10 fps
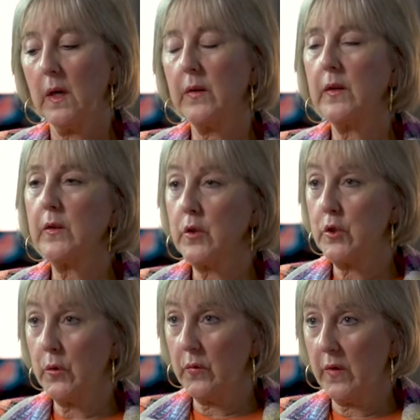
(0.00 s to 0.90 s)
I think there are
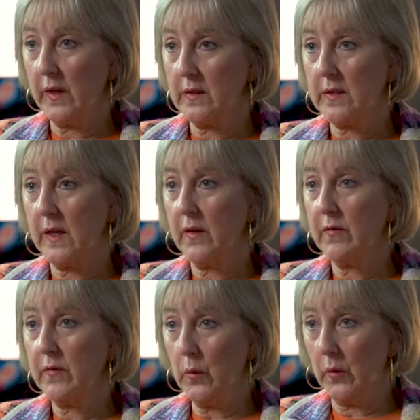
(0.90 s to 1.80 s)
two things that have
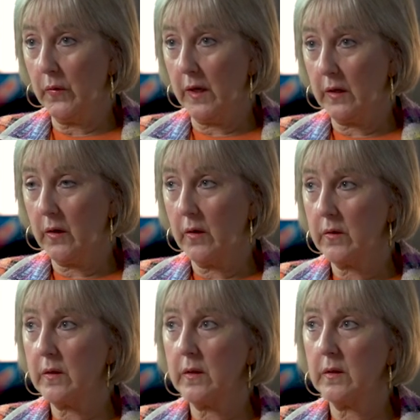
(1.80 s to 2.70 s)
fueled that
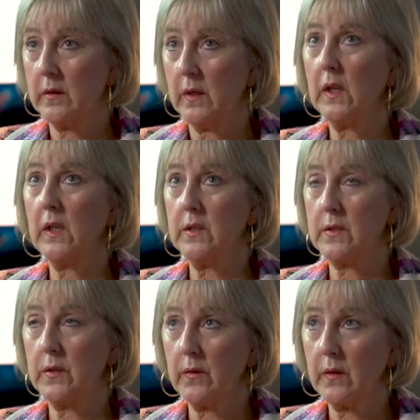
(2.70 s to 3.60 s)
growth, at
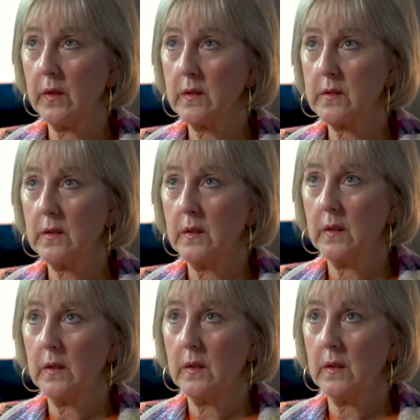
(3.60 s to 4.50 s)
least two things.
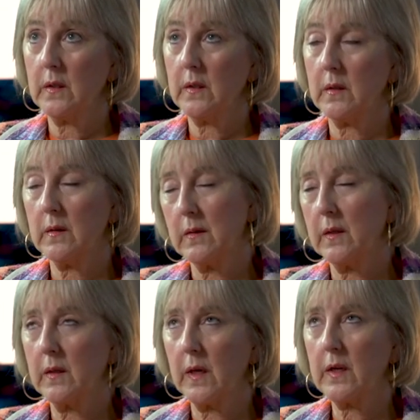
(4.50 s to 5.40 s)

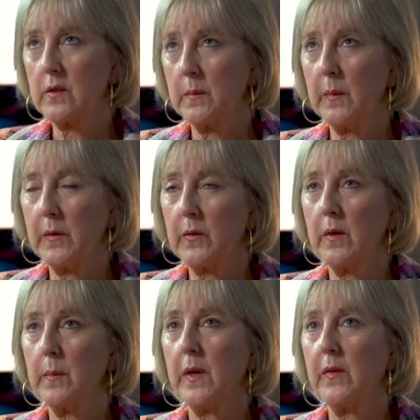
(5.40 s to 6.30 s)
Actually, maybe
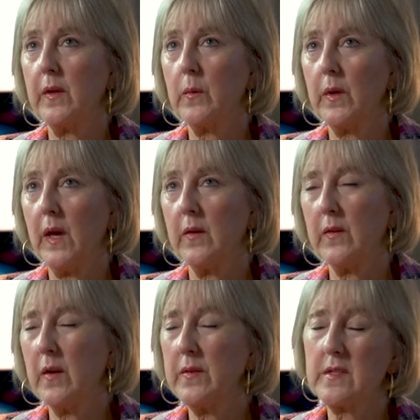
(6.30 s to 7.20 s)
three, but I think we have,
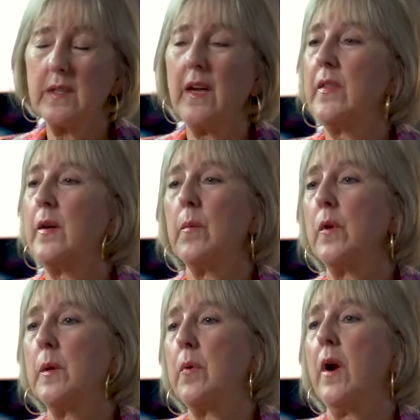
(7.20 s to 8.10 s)
obviously, I think I'm
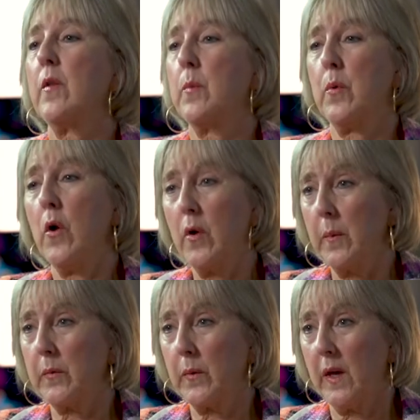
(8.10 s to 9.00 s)
really proud of the
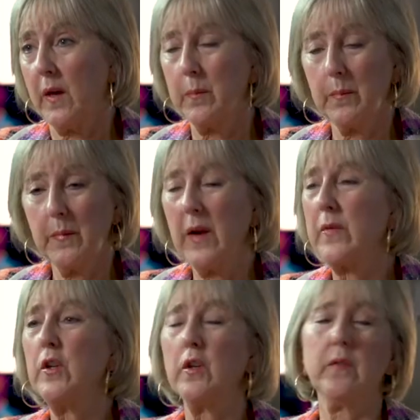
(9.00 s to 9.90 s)
programs we have. Mm-hmm.
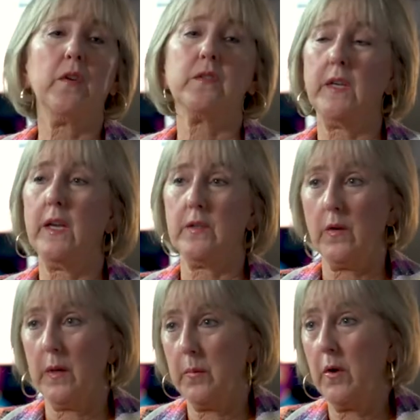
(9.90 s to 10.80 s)
Every university has
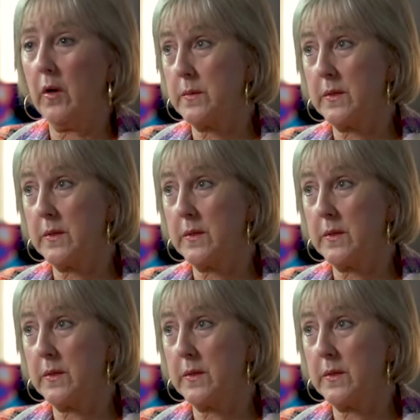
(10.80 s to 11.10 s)
great programs.